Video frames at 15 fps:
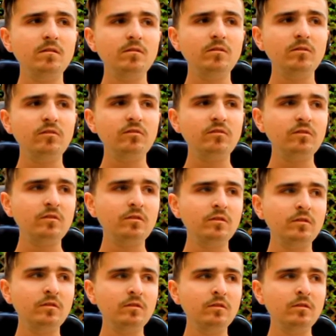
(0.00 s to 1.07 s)
just
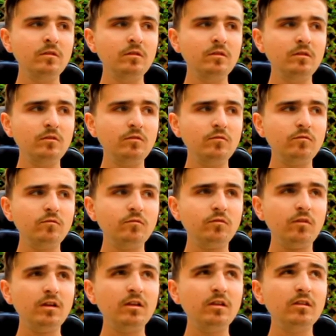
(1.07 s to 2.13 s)

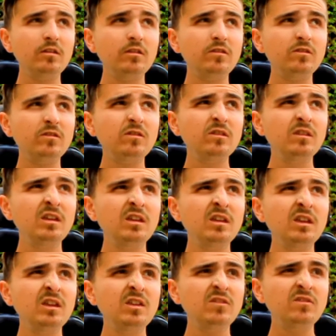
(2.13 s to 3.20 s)
trying to
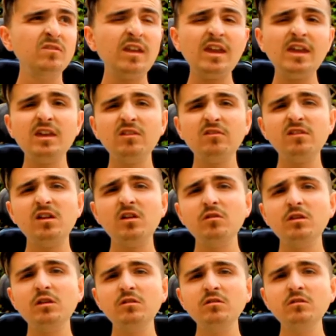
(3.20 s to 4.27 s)
take it slow, you
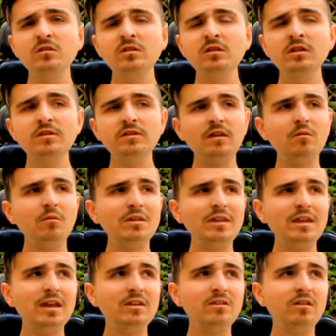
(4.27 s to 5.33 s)
know, take one
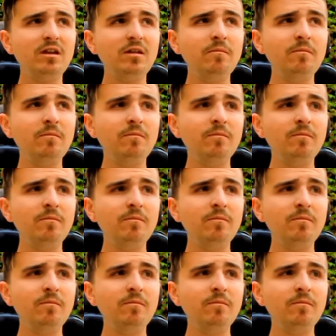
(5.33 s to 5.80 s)
day at a time.